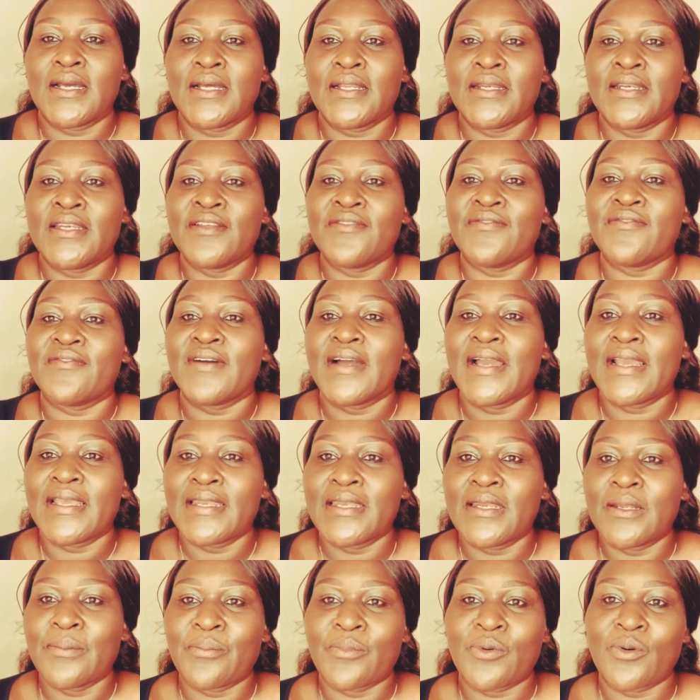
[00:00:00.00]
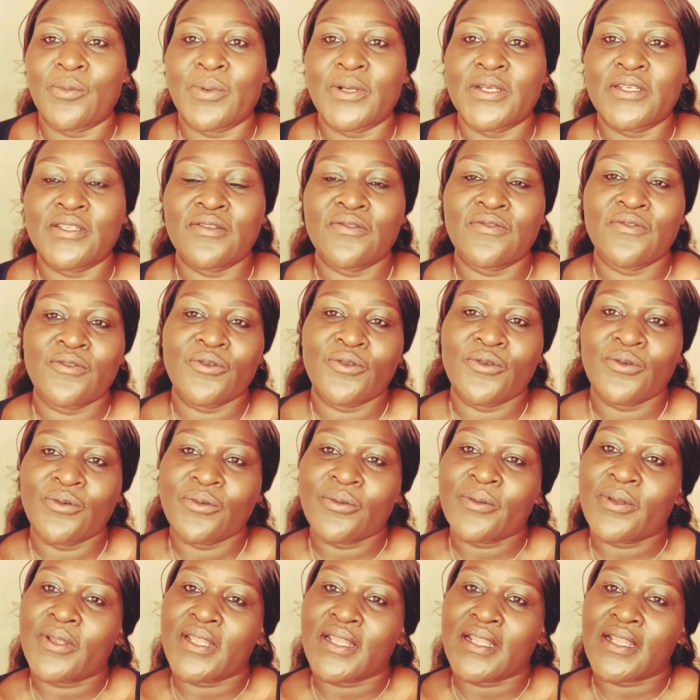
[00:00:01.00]
divide the property for you
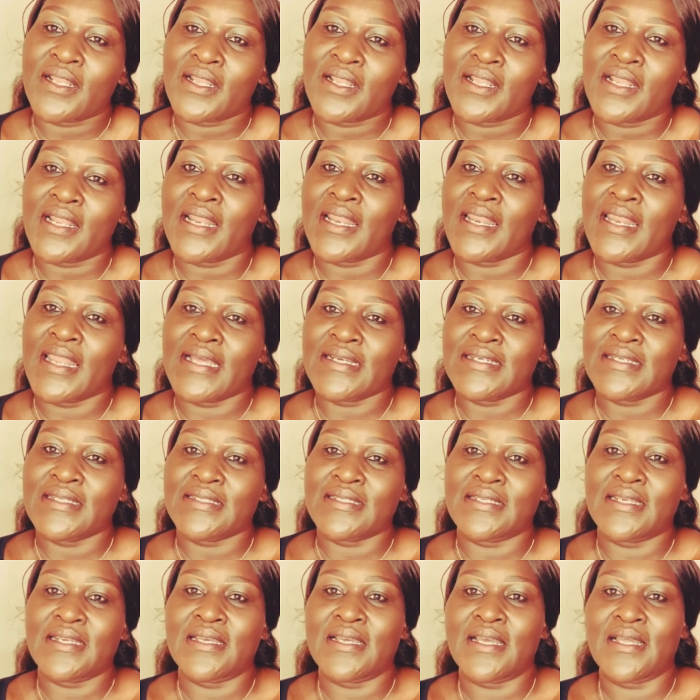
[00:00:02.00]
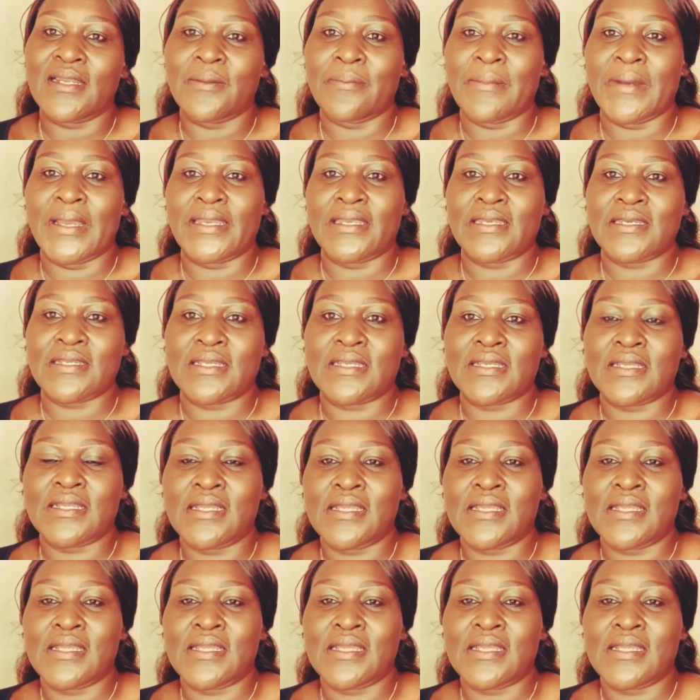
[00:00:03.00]
that is legally binding